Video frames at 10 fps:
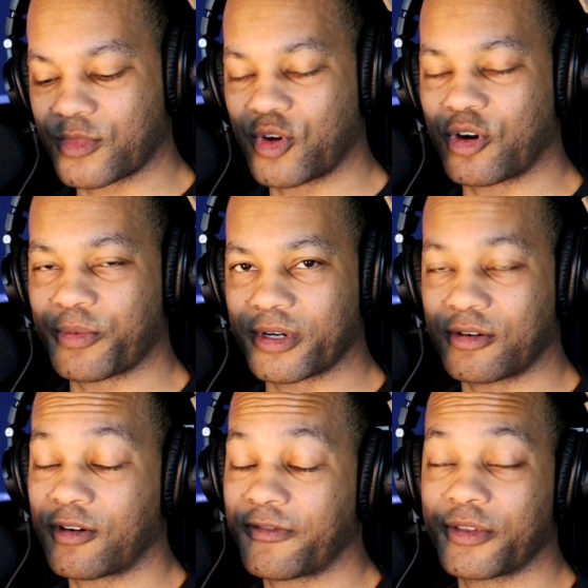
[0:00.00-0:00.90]
corporate,
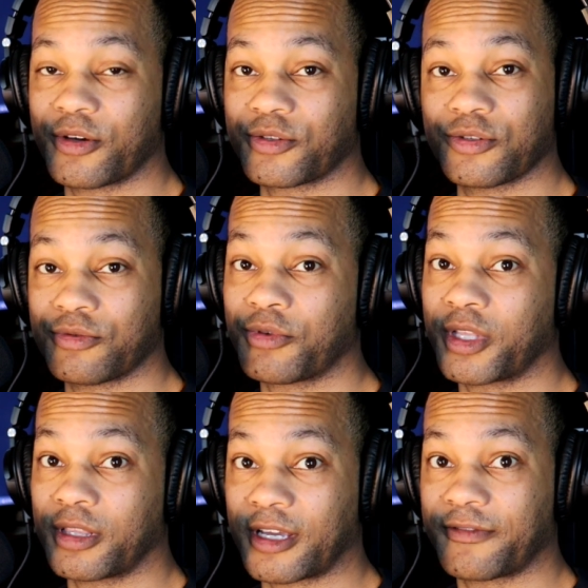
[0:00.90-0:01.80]
or for those who
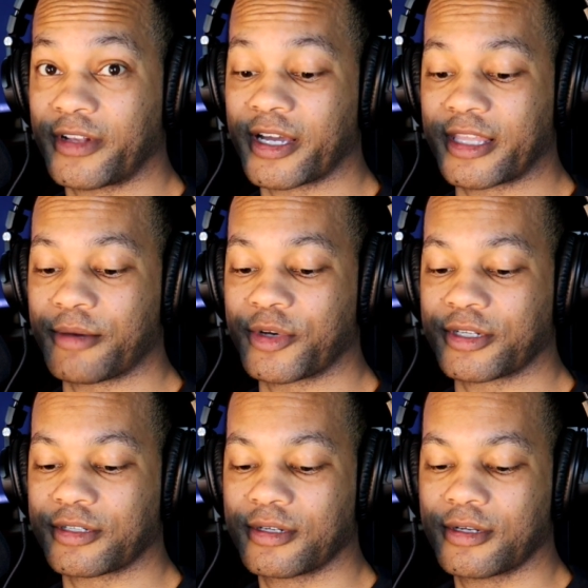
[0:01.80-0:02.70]
really like flying that
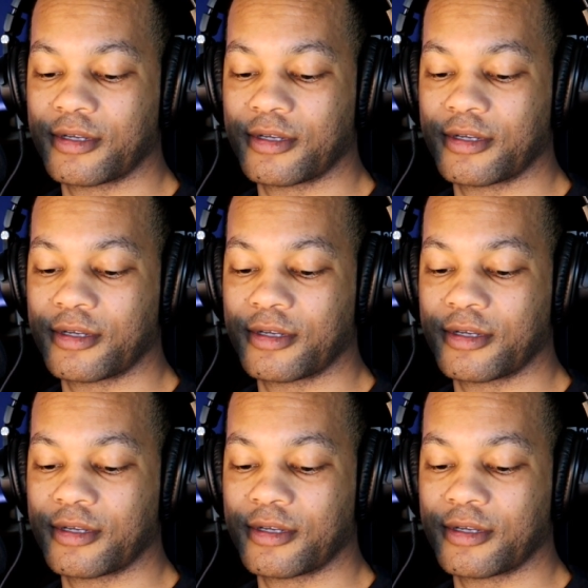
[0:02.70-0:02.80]
much,